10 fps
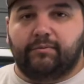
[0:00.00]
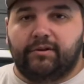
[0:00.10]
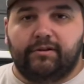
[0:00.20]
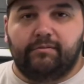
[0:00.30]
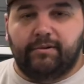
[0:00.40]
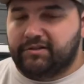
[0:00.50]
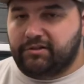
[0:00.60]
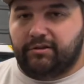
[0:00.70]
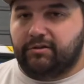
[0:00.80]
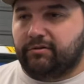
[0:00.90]
We did
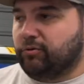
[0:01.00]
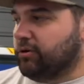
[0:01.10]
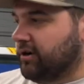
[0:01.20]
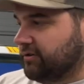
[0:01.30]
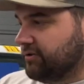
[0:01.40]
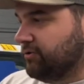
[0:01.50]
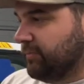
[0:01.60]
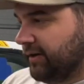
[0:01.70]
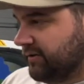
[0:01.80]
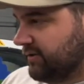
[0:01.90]
basically the whole car is new
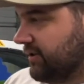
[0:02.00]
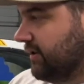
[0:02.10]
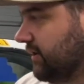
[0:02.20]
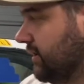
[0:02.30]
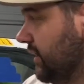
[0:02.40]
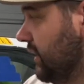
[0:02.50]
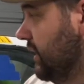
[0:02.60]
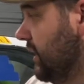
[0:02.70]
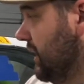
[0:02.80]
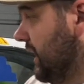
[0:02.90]
minus the
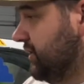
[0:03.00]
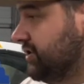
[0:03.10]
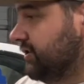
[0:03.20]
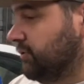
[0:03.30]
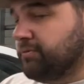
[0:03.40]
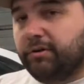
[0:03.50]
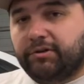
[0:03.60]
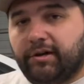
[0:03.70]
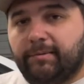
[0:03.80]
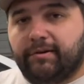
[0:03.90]
engine, which we're going to
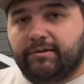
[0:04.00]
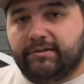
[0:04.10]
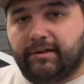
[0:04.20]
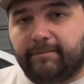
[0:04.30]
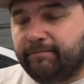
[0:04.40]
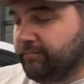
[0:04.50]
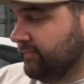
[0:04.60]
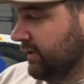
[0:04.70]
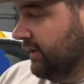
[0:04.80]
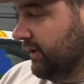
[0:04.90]
talk about in a second.
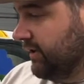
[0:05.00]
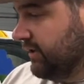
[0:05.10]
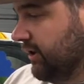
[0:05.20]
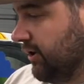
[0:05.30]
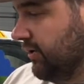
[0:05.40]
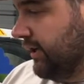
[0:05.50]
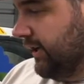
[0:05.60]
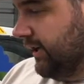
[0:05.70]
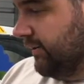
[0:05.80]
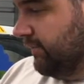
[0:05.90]

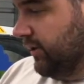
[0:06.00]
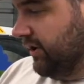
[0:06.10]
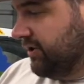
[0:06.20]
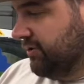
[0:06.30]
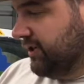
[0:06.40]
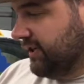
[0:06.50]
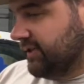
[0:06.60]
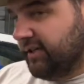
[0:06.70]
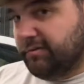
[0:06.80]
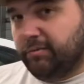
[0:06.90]
So we did 2 test
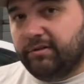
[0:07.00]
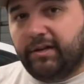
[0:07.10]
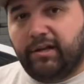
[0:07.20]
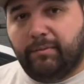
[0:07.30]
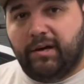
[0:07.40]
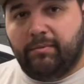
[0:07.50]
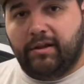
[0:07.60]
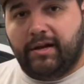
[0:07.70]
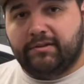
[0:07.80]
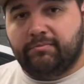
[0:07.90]
days. We went to Alabama
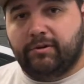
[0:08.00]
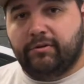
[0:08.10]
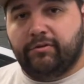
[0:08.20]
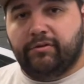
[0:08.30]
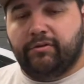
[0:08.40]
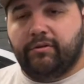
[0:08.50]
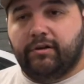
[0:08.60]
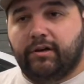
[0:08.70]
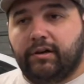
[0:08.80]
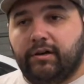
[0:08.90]
last month.
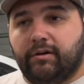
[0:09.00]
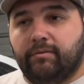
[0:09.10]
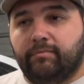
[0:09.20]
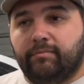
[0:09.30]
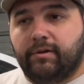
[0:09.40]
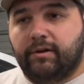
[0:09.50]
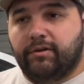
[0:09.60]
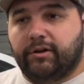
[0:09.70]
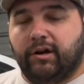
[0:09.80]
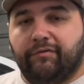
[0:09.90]

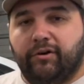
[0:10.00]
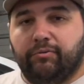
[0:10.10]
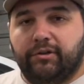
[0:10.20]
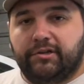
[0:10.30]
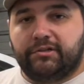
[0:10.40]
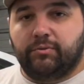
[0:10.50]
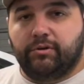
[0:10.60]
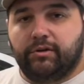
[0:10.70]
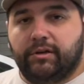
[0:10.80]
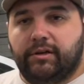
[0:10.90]
Car felt really
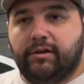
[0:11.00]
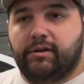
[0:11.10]
squirrely.